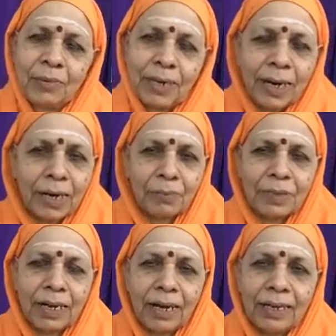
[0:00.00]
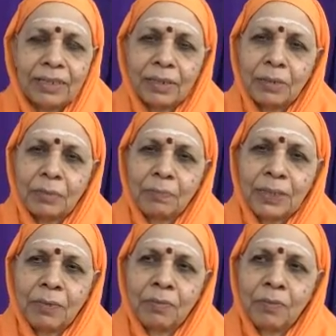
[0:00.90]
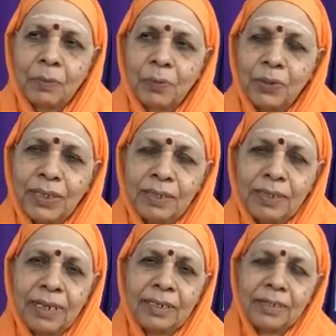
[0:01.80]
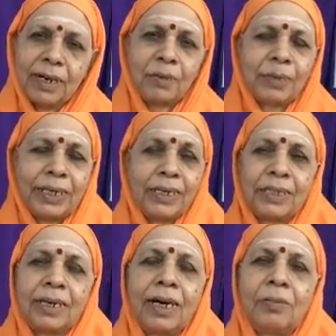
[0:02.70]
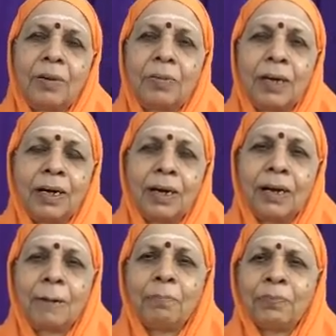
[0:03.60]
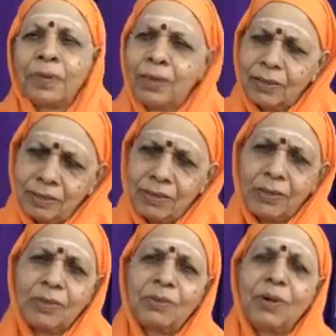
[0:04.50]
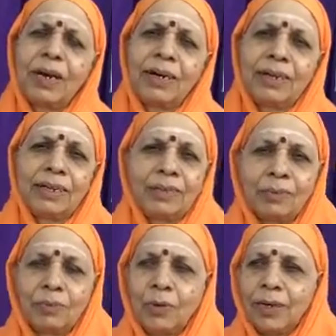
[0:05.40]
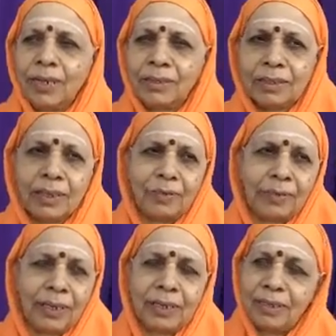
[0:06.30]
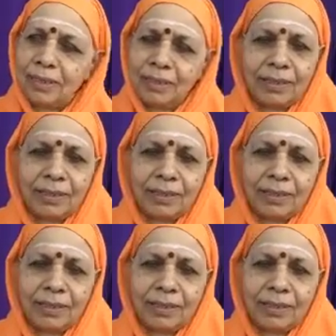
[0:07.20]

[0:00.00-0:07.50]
Prarabdhaya samarpitam vapuhi ityesha manisha mama. So what? This body has come and